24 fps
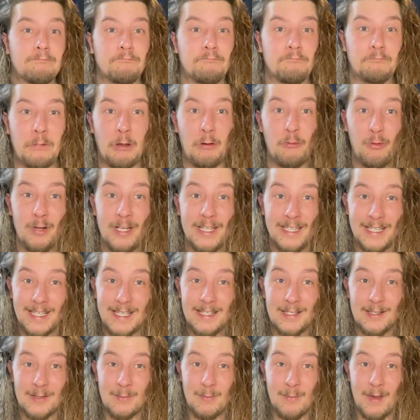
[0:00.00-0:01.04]
there really
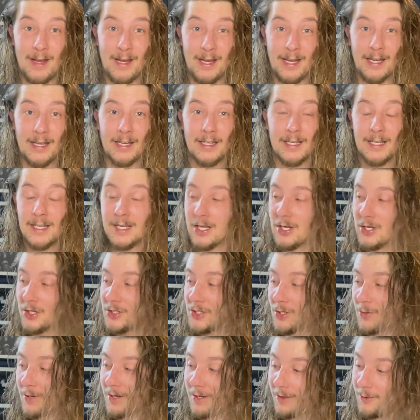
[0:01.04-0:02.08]
isn't many. So
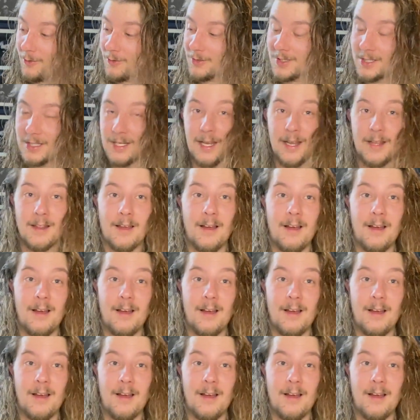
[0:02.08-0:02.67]
I thought today that